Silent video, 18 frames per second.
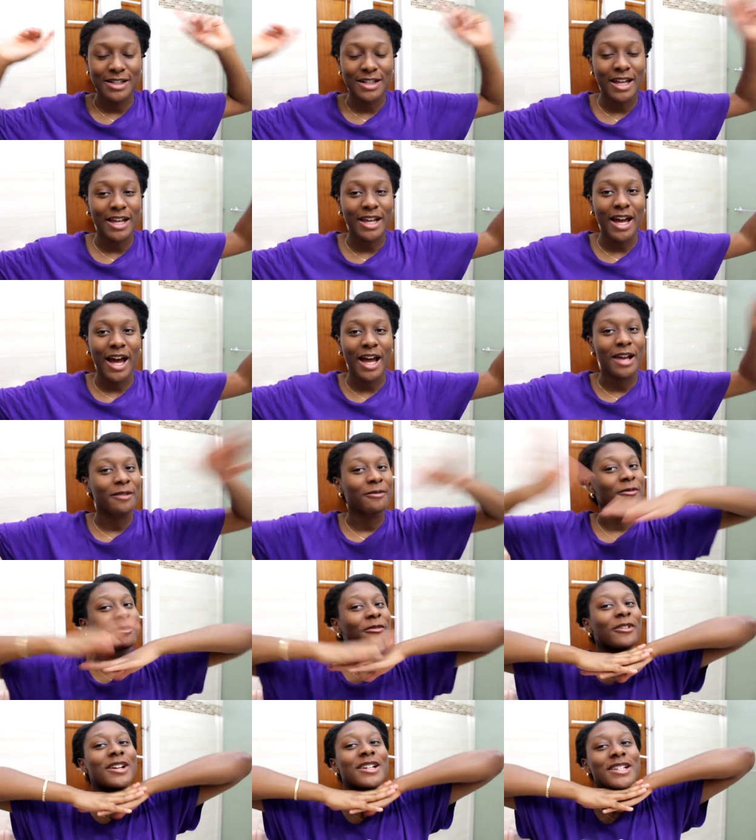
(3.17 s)
tonight I
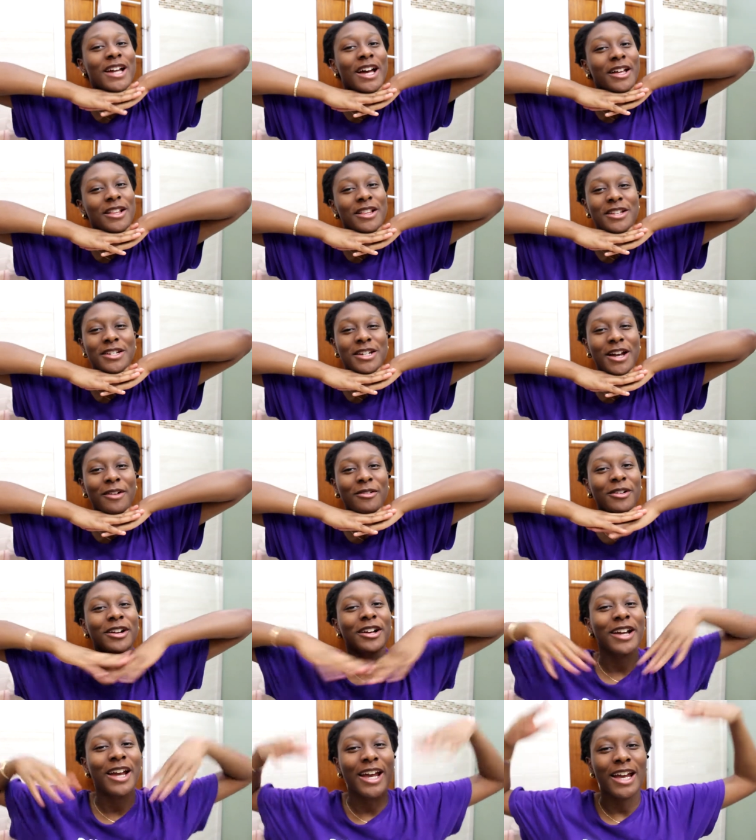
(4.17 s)
am fresh out of the
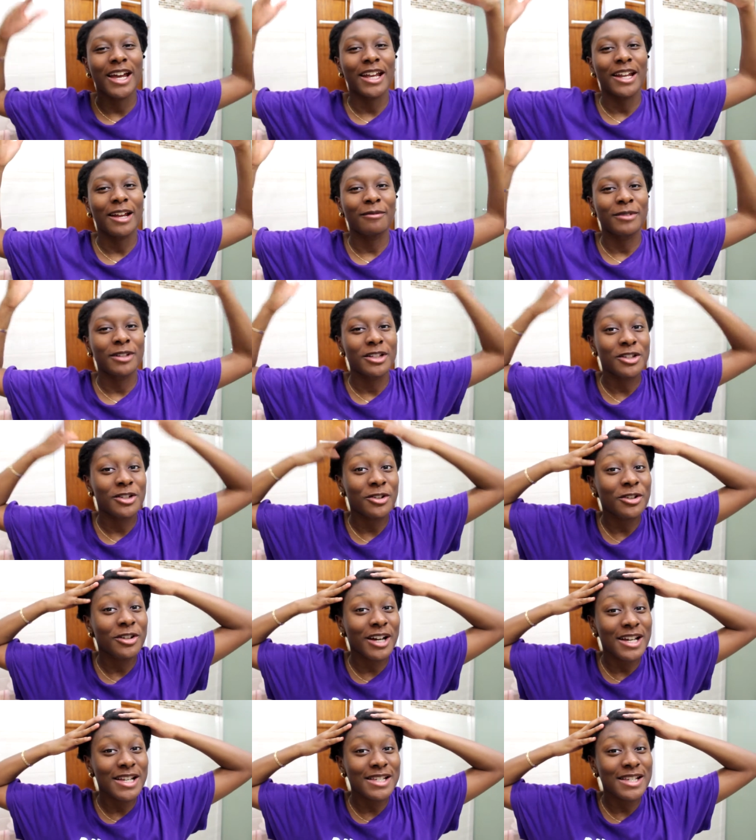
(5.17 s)
shower and I'm going to show
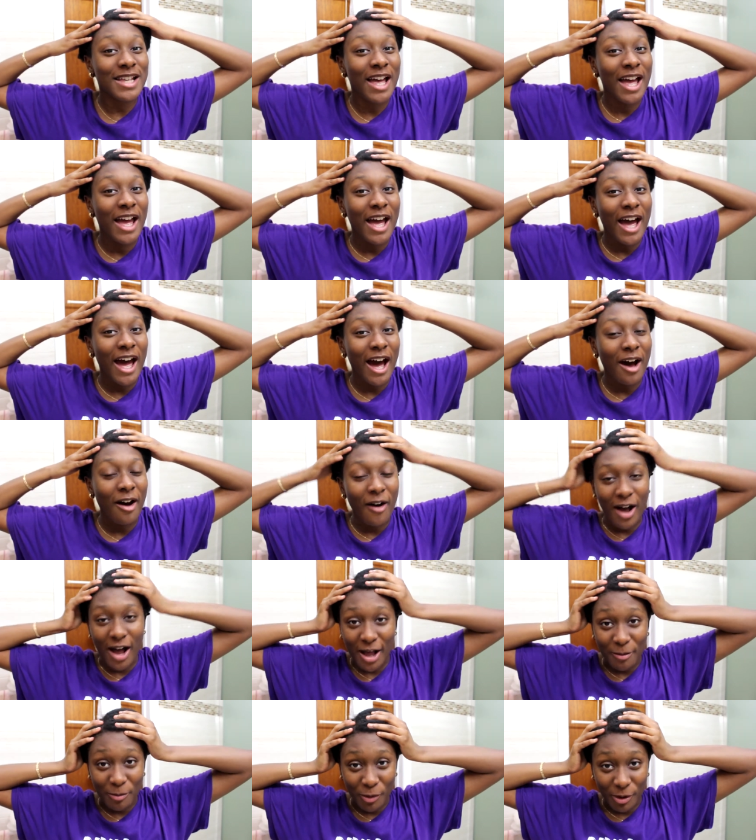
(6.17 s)
you guys how
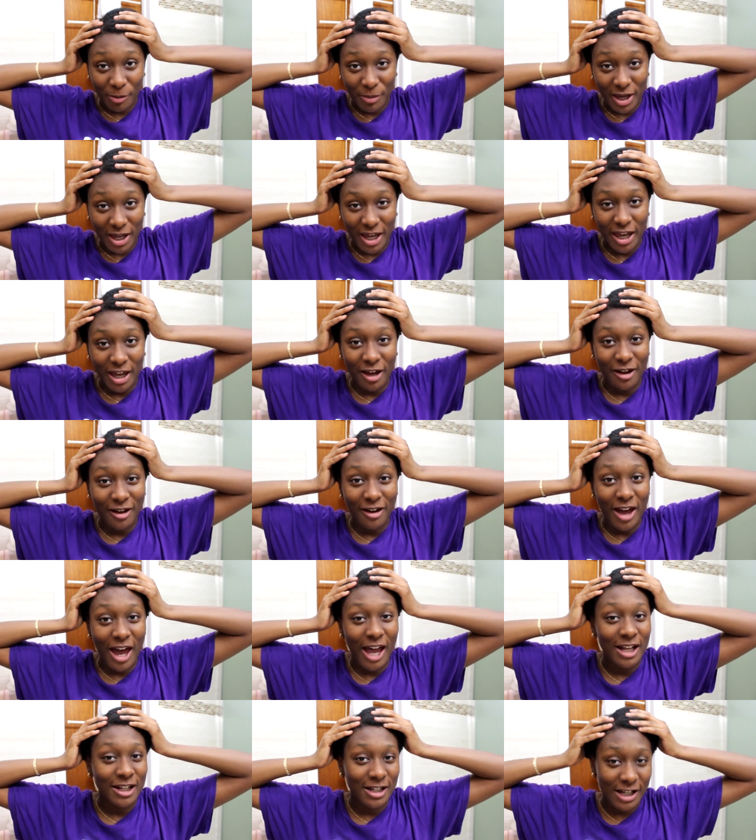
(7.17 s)
I prep my hair
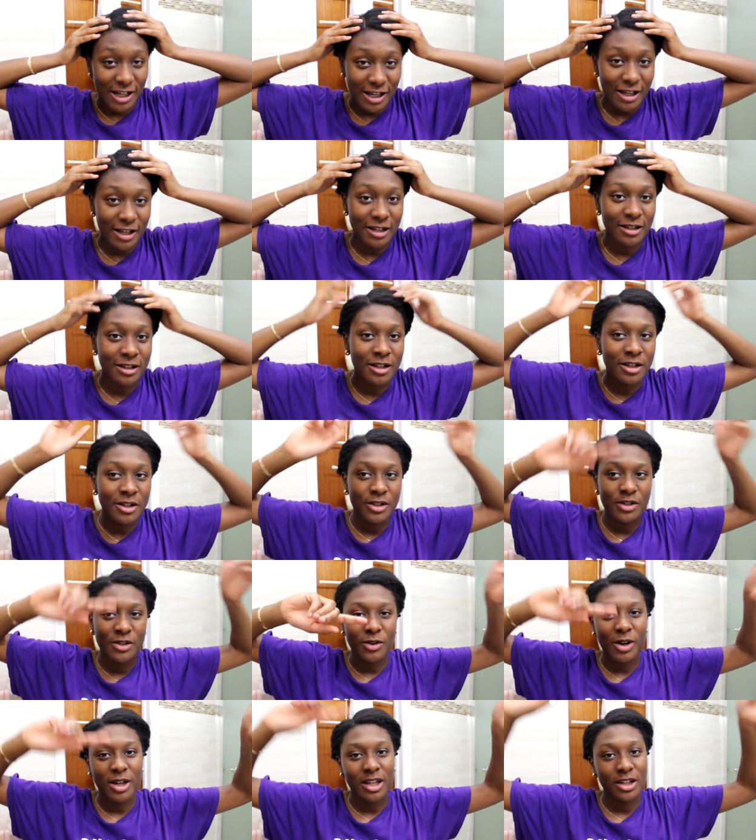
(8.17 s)
at night
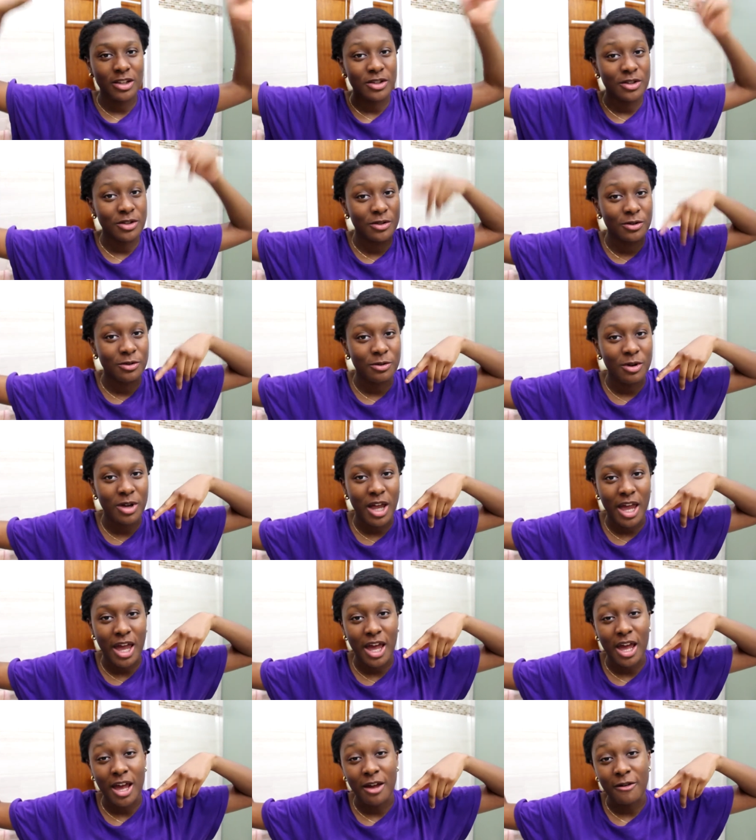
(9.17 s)
so I can do
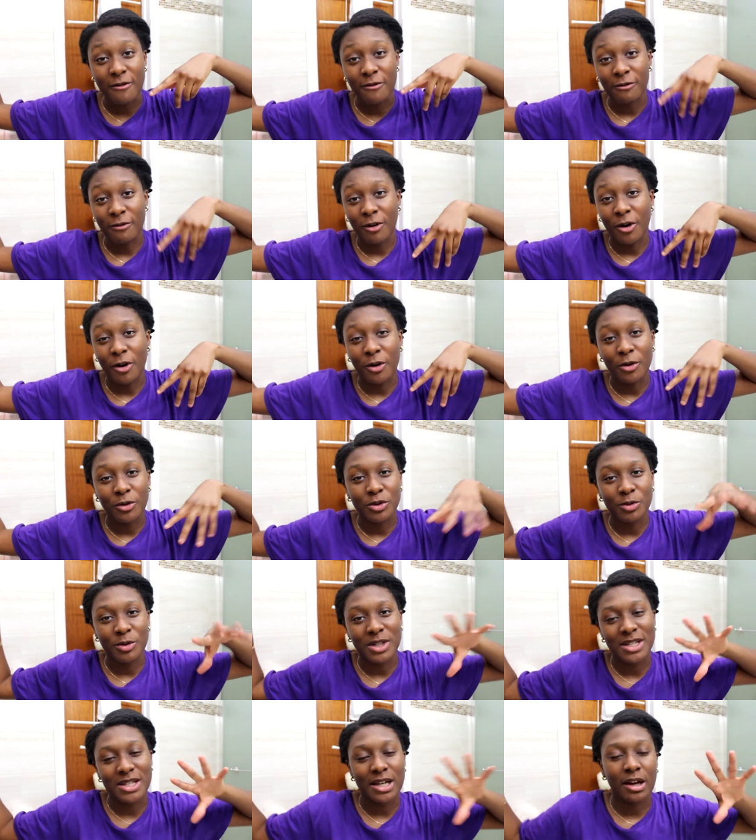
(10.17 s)
a fro
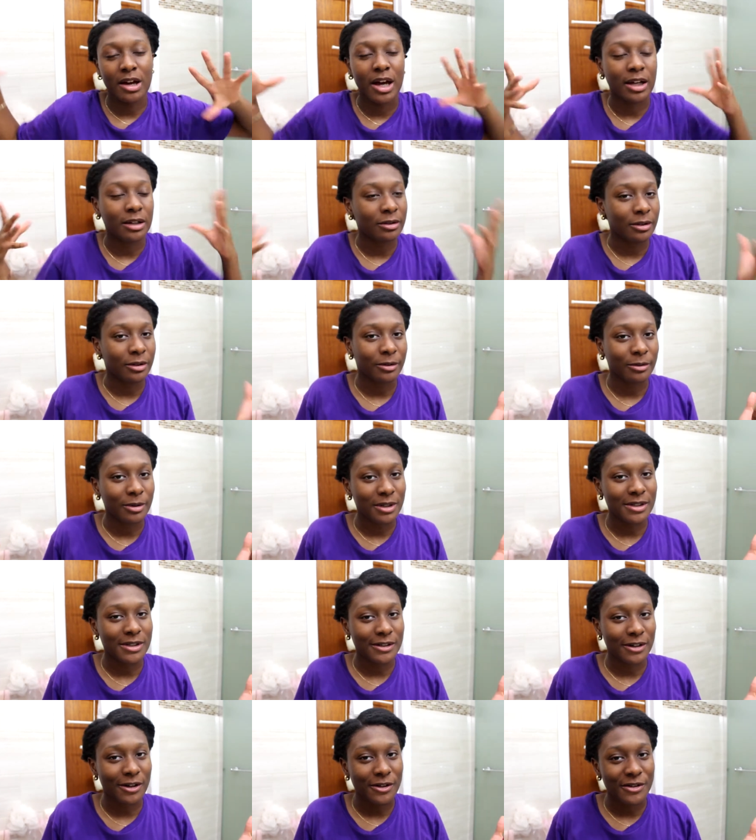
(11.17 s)
twist out. I don't know what
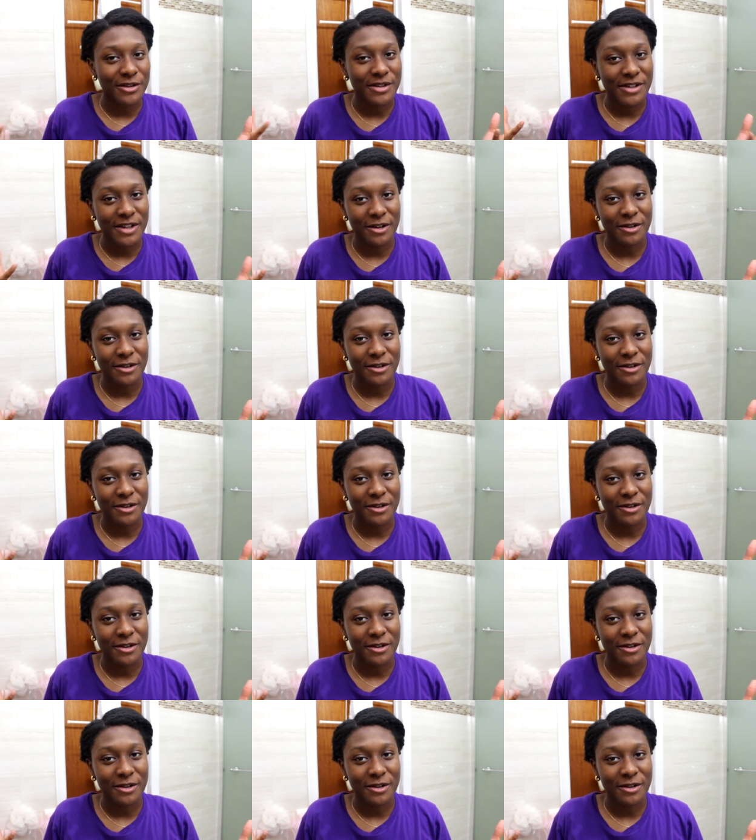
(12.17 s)
to call this